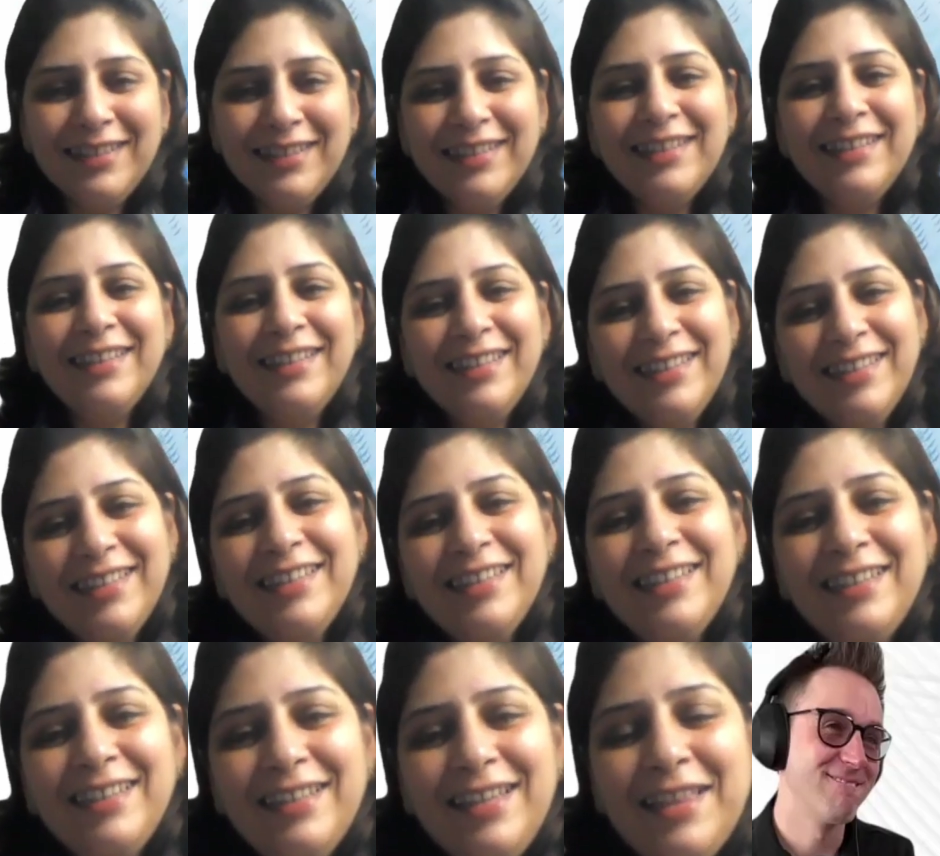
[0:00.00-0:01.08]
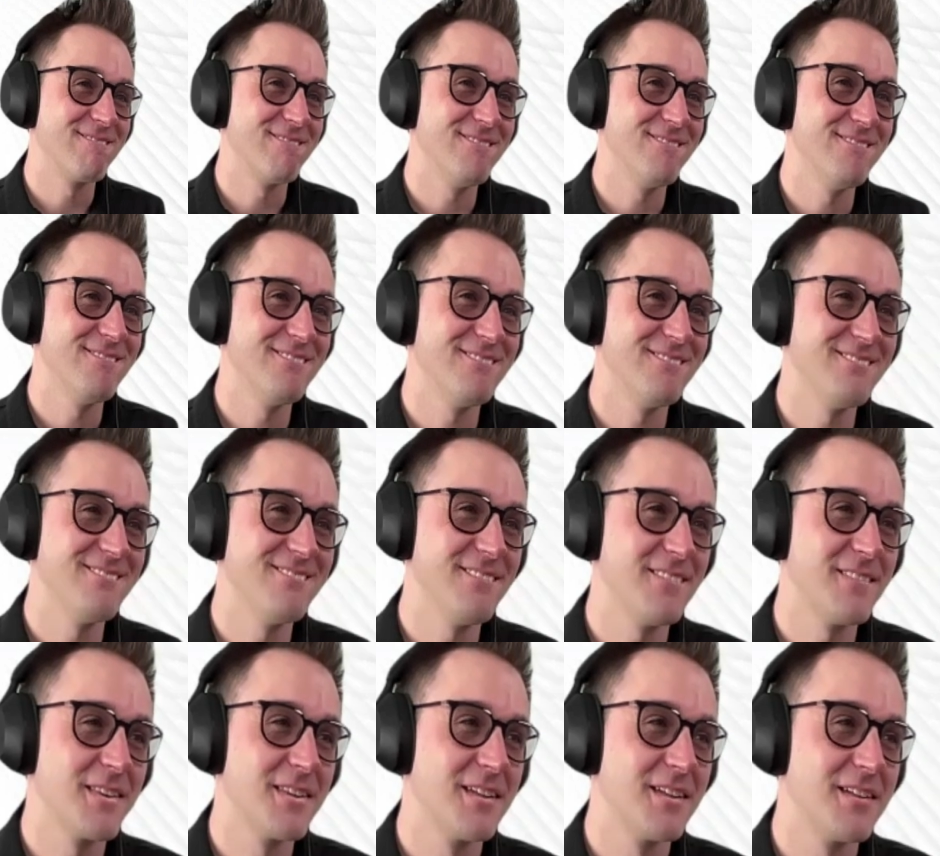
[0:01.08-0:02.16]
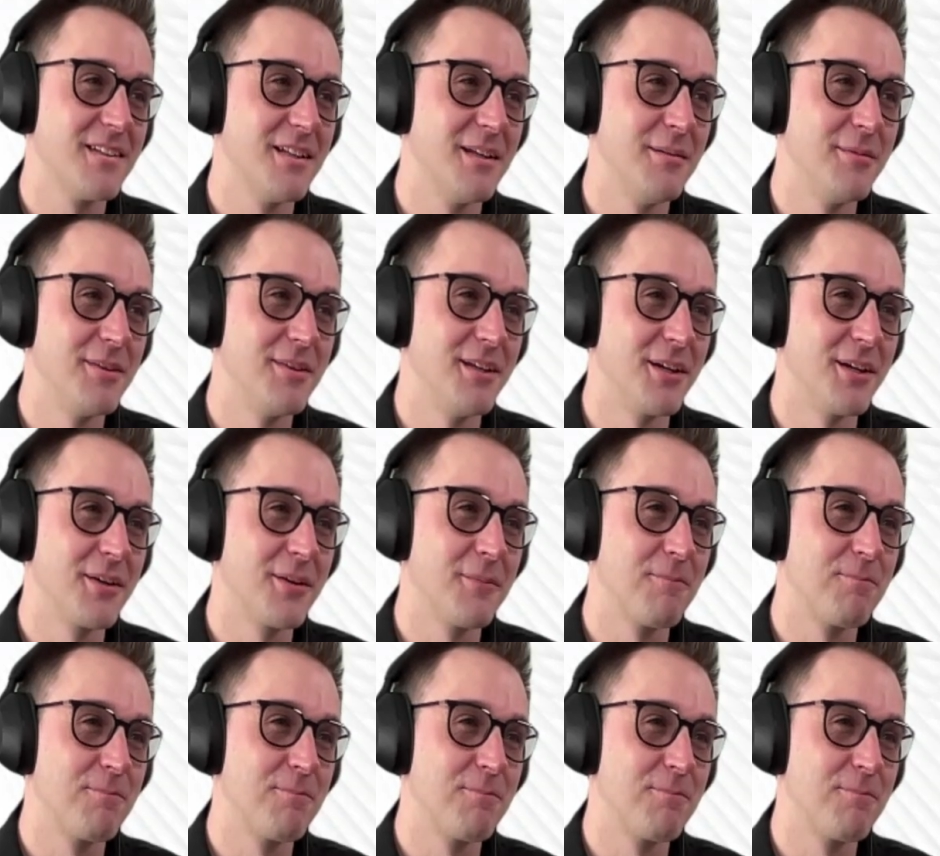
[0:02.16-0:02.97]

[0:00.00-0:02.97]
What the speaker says: I'm like, let me think.